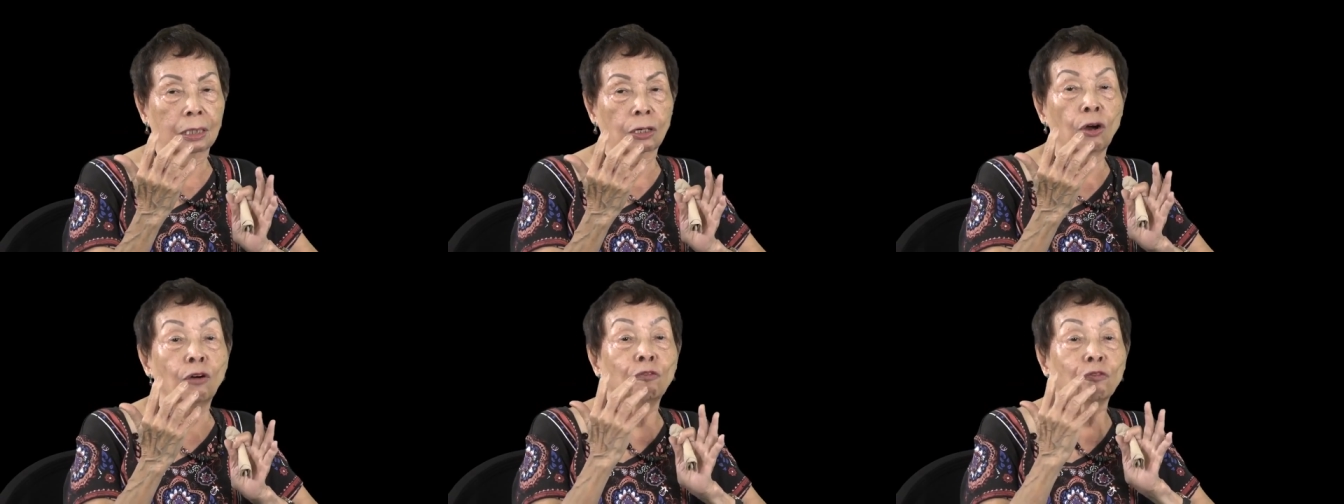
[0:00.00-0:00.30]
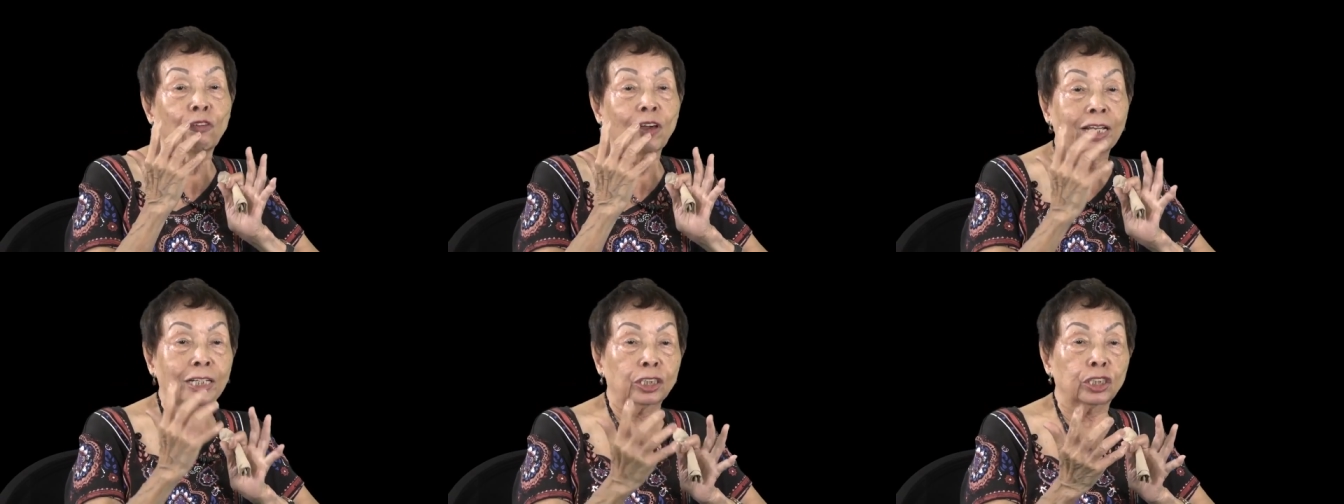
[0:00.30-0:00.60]

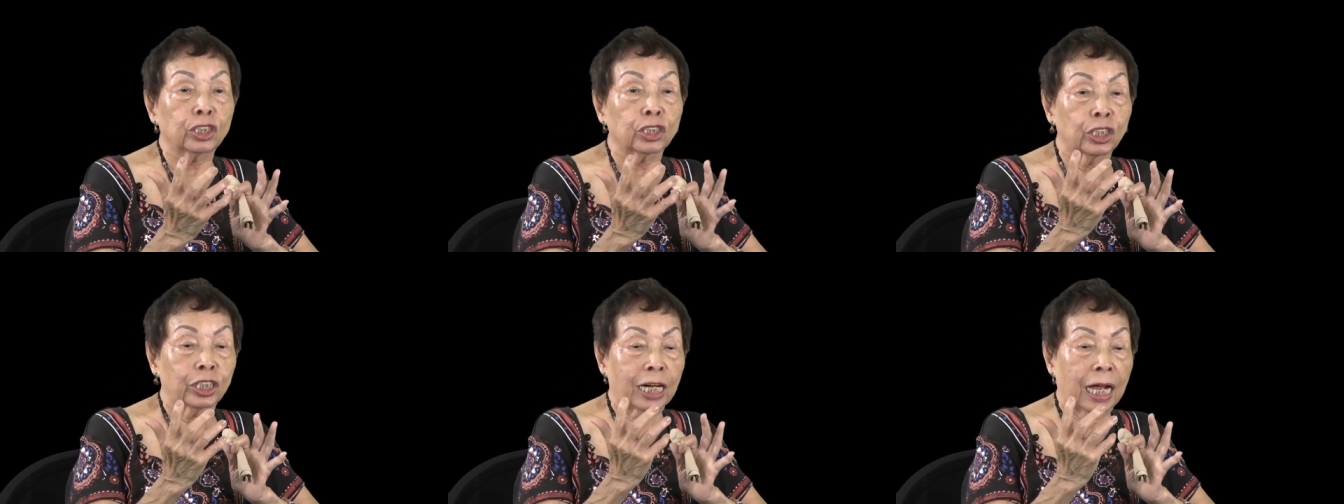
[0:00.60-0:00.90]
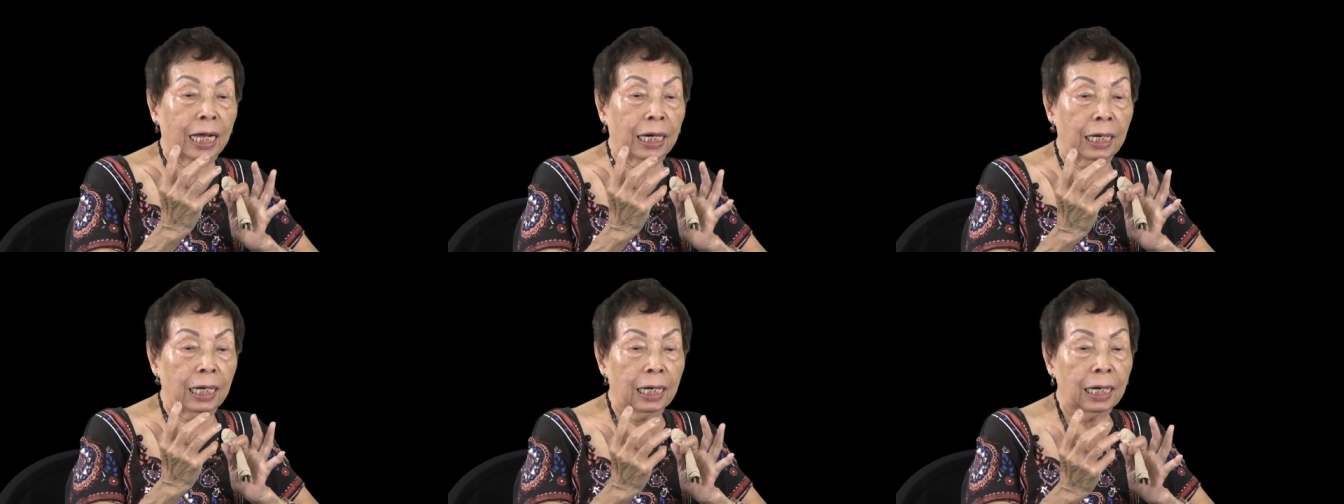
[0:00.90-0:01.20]

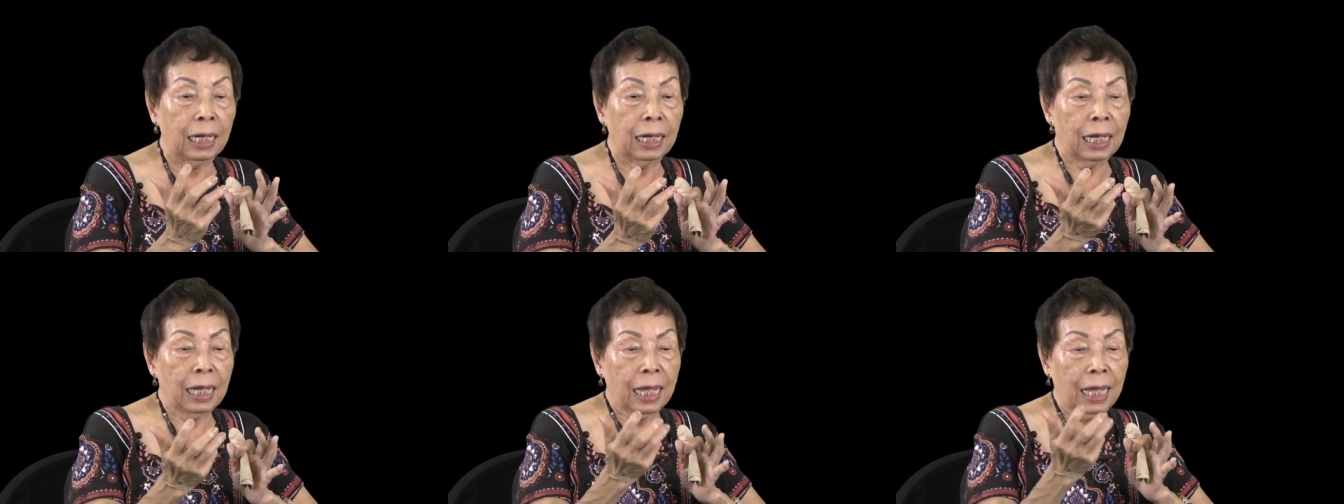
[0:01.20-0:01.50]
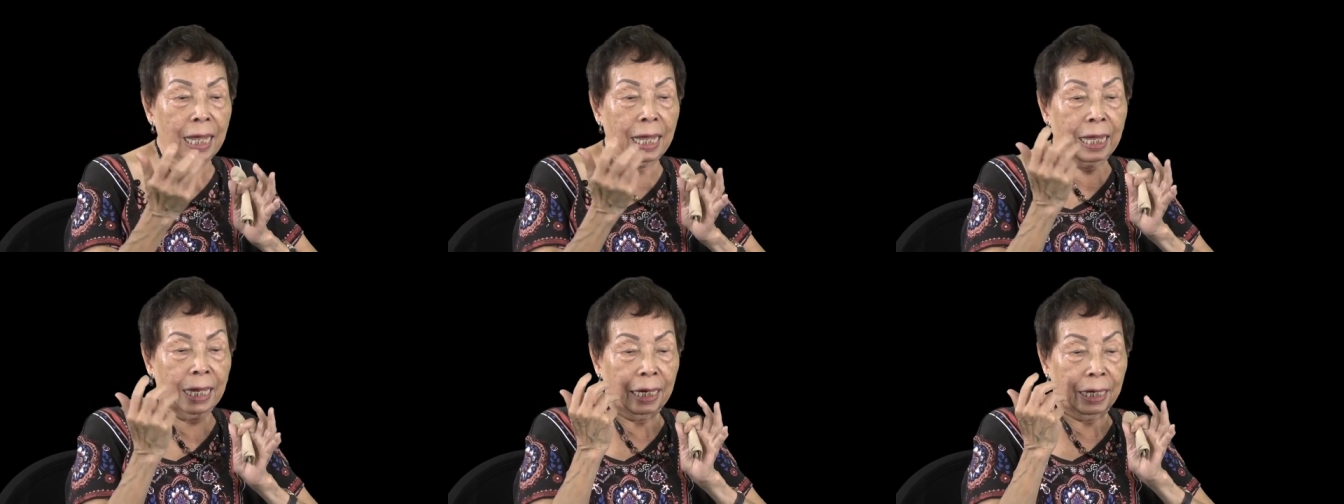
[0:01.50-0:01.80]
conventional
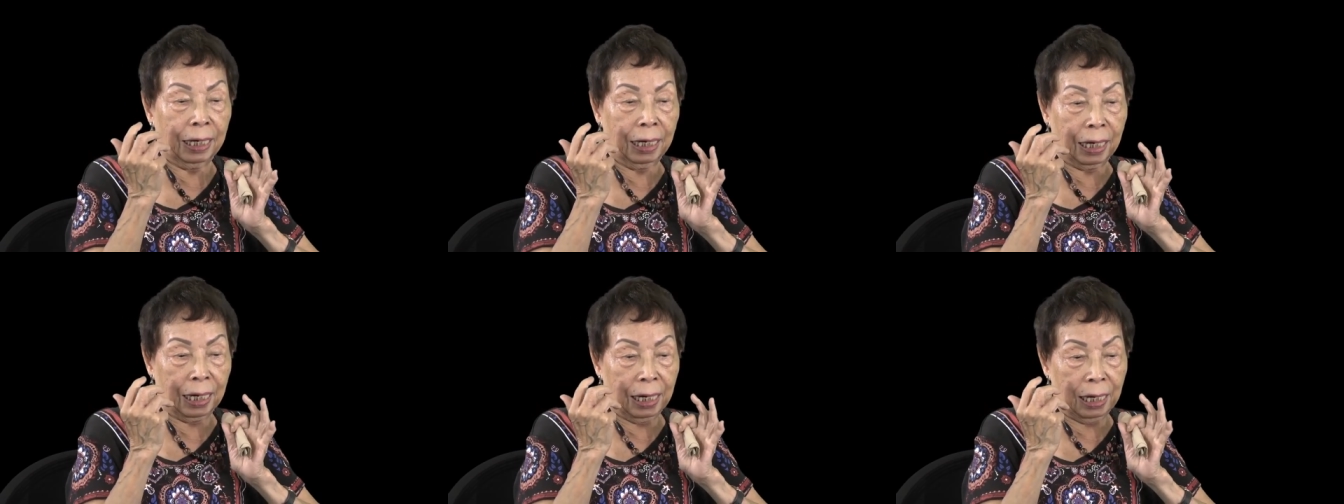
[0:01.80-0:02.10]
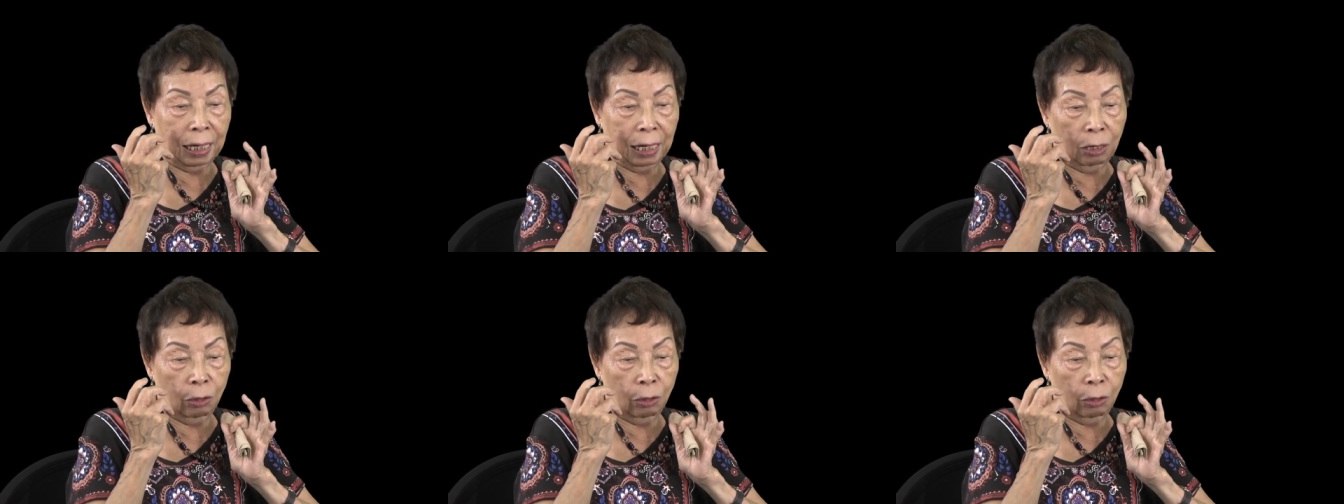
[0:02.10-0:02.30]
and